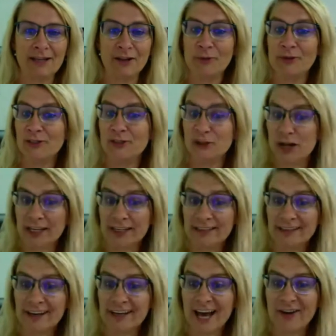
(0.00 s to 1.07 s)
bit of training
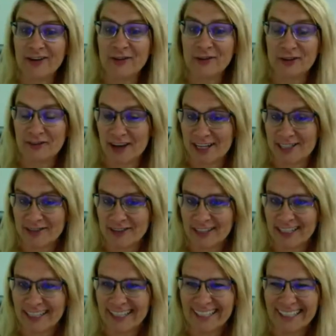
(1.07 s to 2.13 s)
on how to do it effectively,
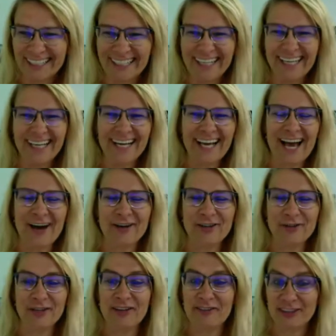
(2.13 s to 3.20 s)
how to do
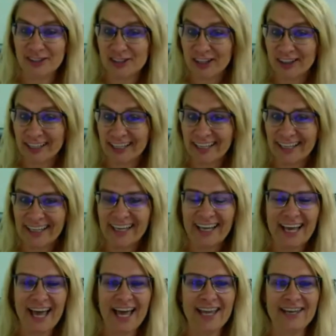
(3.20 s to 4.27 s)
it efficiently,
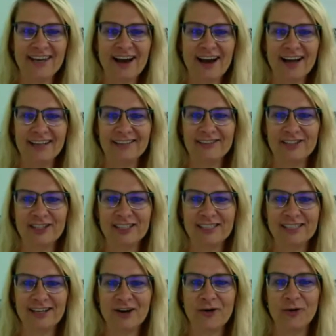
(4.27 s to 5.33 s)
and not just,
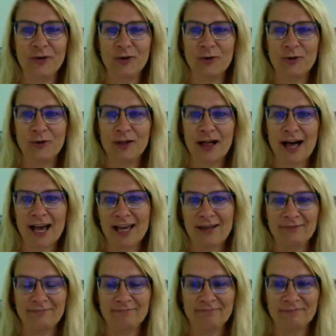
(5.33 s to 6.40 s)
oh, cool,
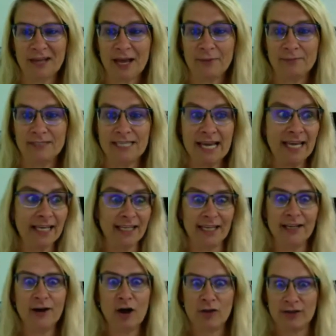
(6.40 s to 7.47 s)
I'm taking in
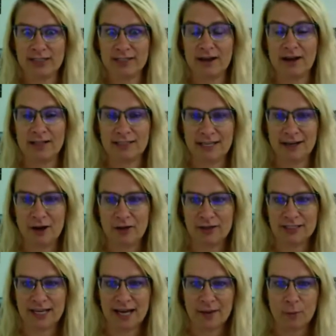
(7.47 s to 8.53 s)
all this content all the
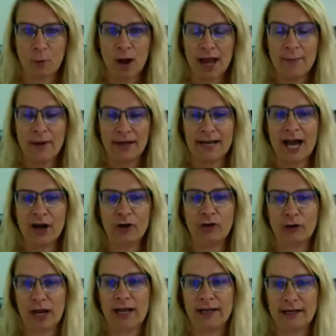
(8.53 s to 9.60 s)
time. Why am I not
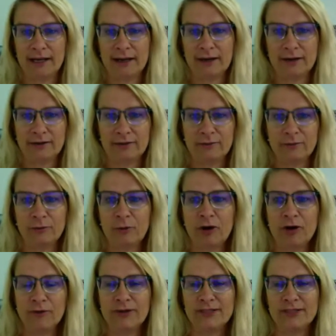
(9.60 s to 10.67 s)
creating it? Well, part of the
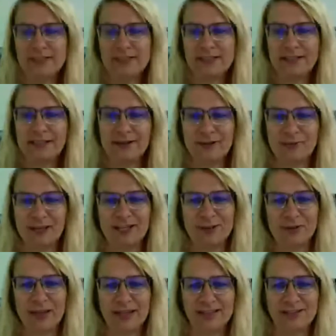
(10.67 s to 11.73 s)
reason they don't is because
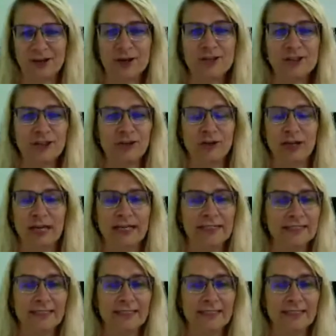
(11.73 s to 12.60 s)
when they start to create,